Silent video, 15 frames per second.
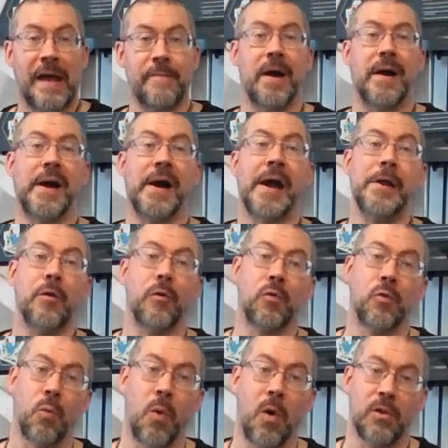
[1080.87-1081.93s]
have a higher
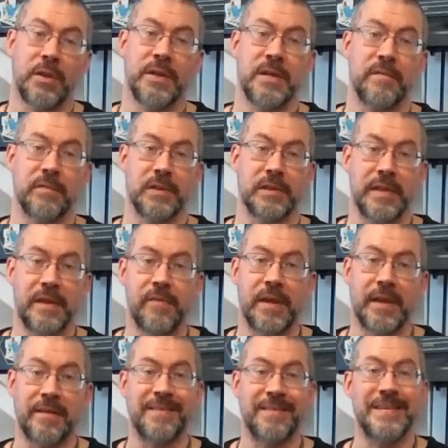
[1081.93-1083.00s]
quality of
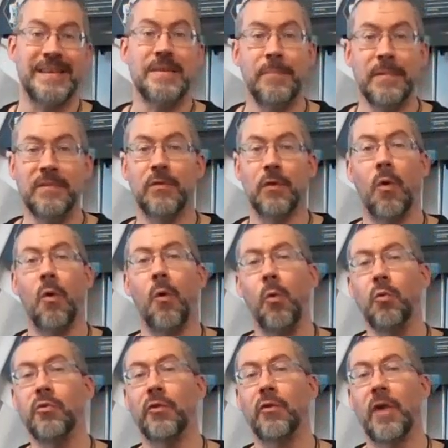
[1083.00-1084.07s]
living deep into
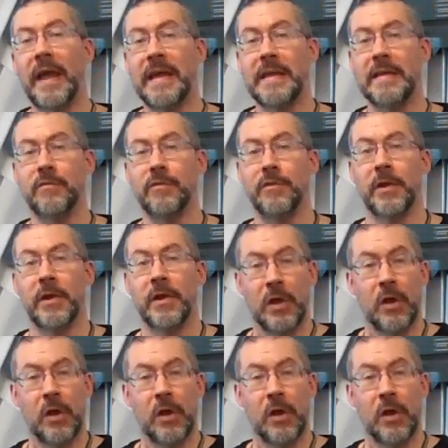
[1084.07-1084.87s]
older age.